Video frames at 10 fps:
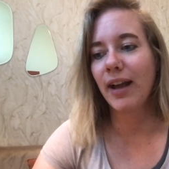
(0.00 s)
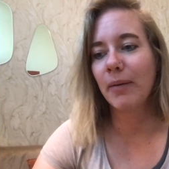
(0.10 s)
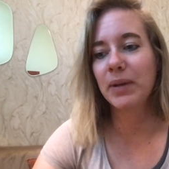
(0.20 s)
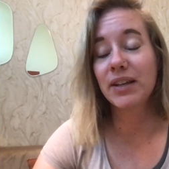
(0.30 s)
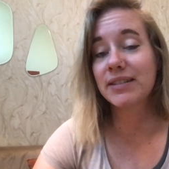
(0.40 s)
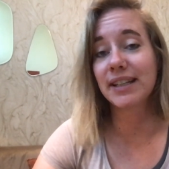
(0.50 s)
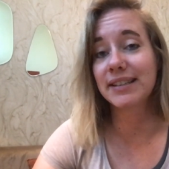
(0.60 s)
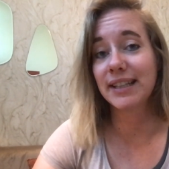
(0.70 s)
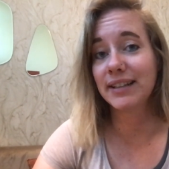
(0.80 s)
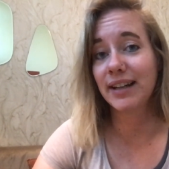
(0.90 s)
because they
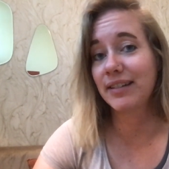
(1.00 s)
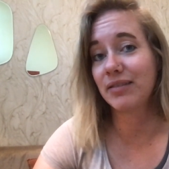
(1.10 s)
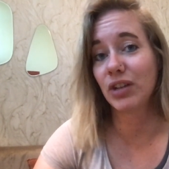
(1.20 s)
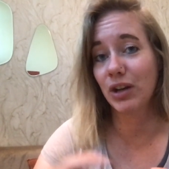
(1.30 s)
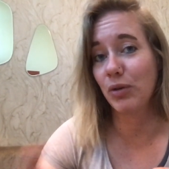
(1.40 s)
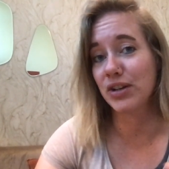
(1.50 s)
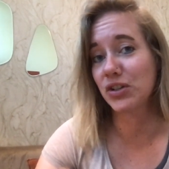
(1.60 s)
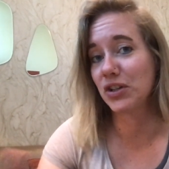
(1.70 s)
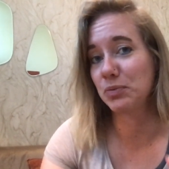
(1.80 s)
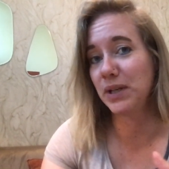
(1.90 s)
think that the
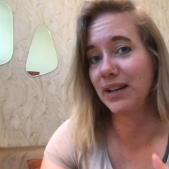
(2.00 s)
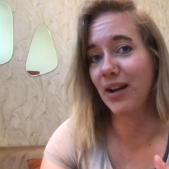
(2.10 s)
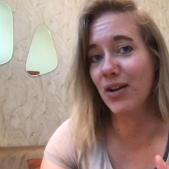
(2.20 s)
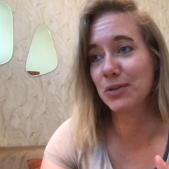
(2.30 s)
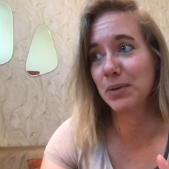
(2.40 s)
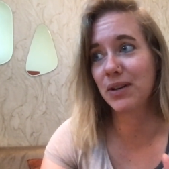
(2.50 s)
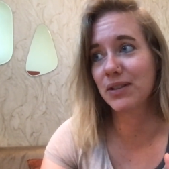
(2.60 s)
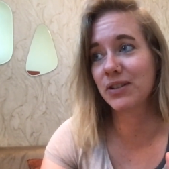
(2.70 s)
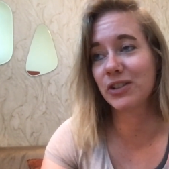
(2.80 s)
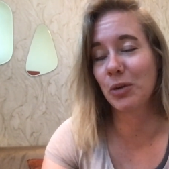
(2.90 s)
question is being asked
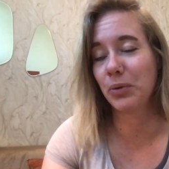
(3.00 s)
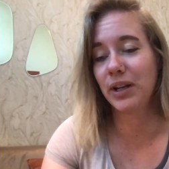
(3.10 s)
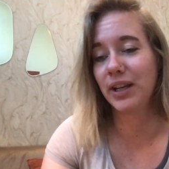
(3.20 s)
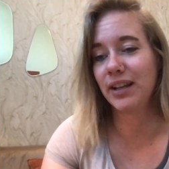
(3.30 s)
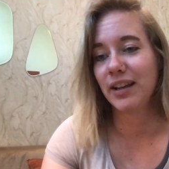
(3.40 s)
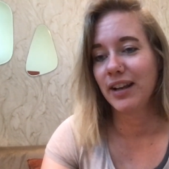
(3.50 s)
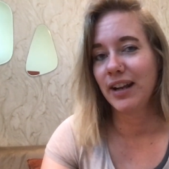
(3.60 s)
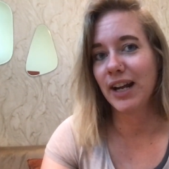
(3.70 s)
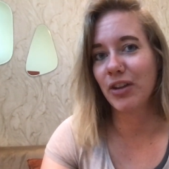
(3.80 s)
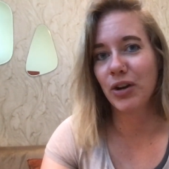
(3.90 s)
because somebody,
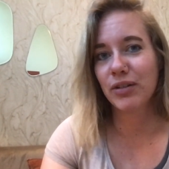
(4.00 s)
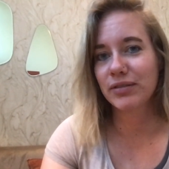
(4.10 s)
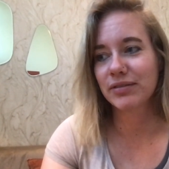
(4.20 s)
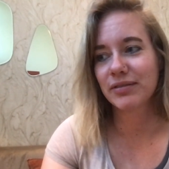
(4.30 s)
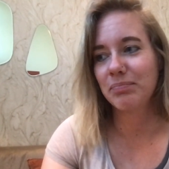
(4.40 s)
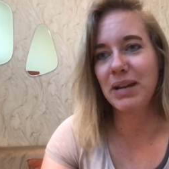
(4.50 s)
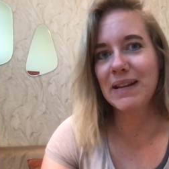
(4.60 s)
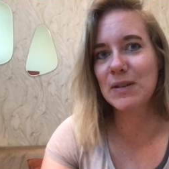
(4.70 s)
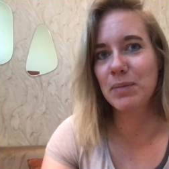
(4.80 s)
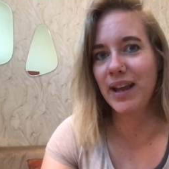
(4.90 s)
I don't know,
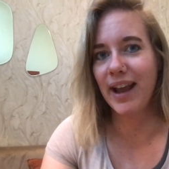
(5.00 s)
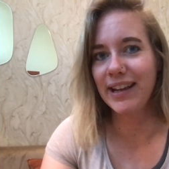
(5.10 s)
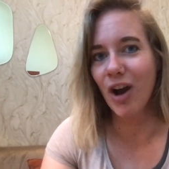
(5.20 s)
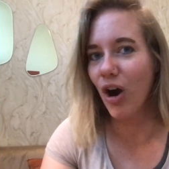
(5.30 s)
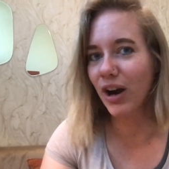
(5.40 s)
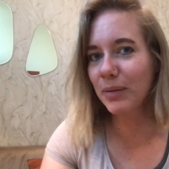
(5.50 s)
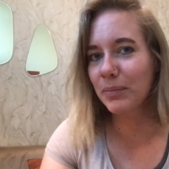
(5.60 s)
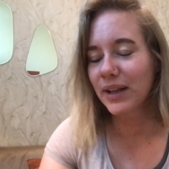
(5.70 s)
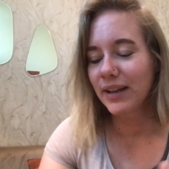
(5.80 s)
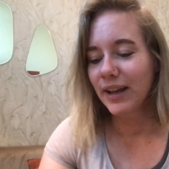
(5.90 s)
means me any harm.
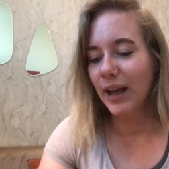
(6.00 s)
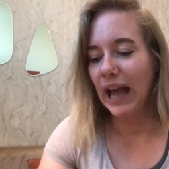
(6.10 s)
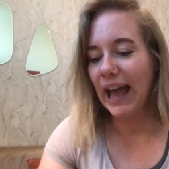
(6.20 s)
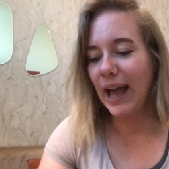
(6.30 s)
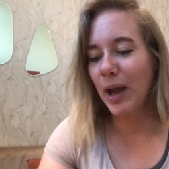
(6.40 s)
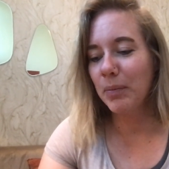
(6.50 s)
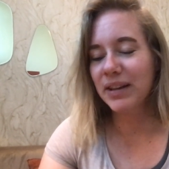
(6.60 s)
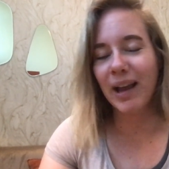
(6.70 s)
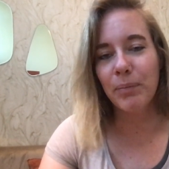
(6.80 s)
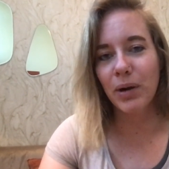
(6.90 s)
But
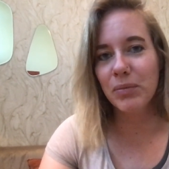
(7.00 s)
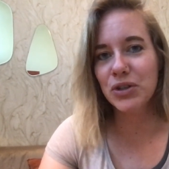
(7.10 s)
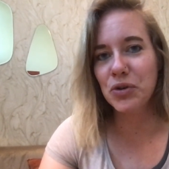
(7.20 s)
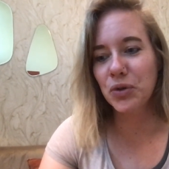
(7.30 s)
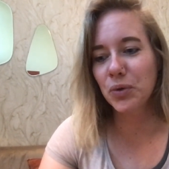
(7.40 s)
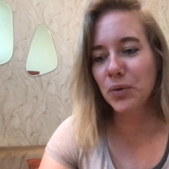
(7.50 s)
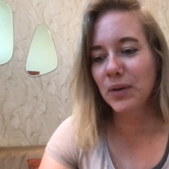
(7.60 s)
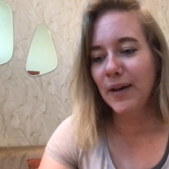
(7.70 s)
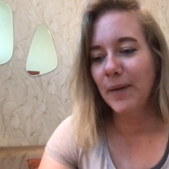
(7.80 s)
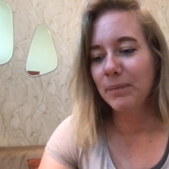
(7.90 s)
I can promise you
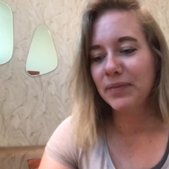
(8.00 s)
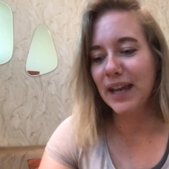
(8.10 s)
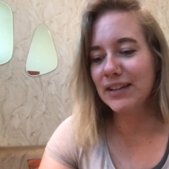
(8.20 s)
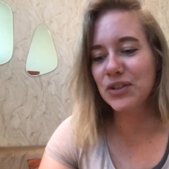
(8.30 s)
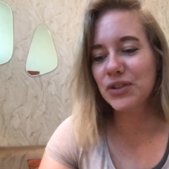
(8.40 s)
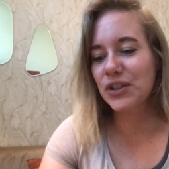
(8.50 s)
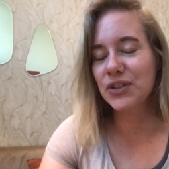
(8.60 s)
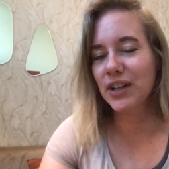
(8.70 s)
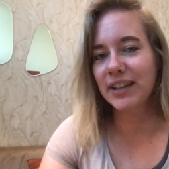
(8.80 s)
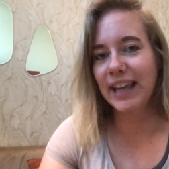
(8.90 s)
that is just
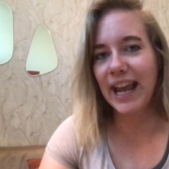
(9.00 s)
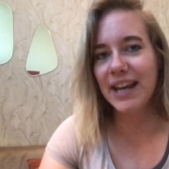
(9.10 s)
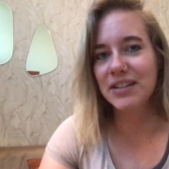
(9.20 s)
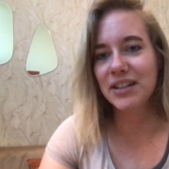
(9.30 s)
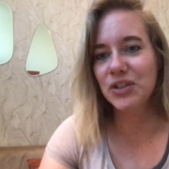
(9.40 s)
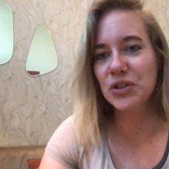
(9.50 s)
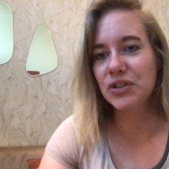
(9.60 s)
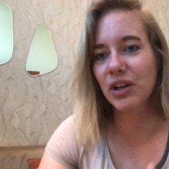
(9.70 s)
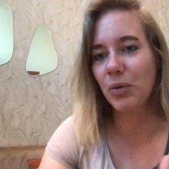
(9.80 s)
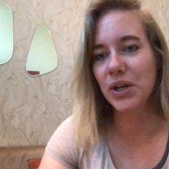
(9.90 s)
not the case. It's just
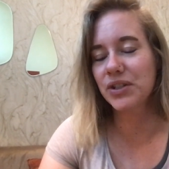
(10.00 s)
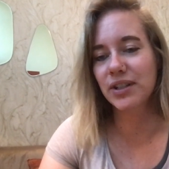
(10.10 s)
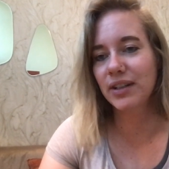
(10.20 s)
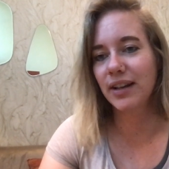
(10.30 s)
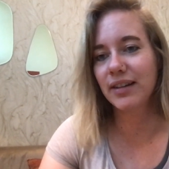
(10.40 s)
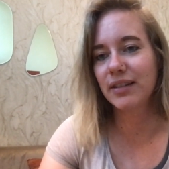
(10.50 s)
a question that